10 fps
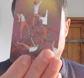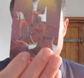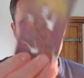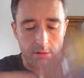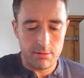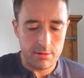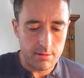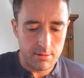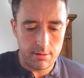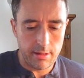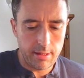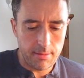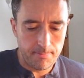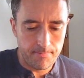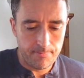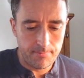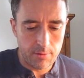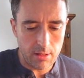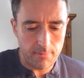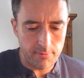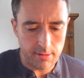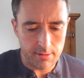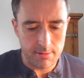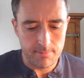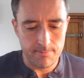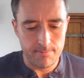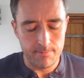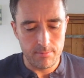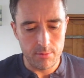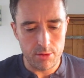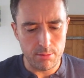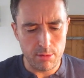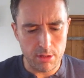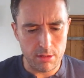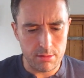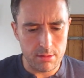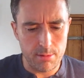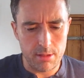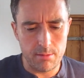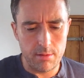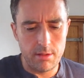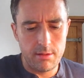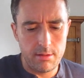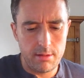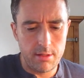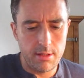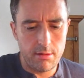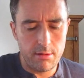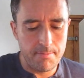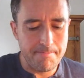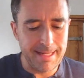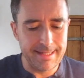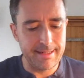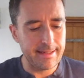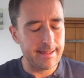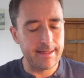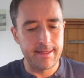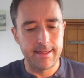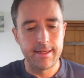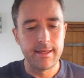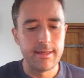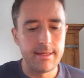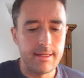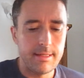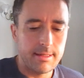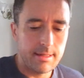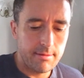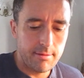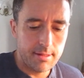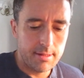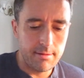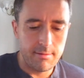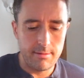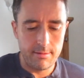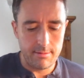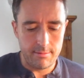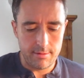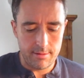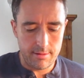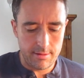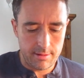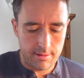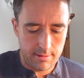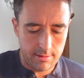Wands. Okay. Conflict. Trouble causes, possibly, in your mist. Let's get the rest out. Right.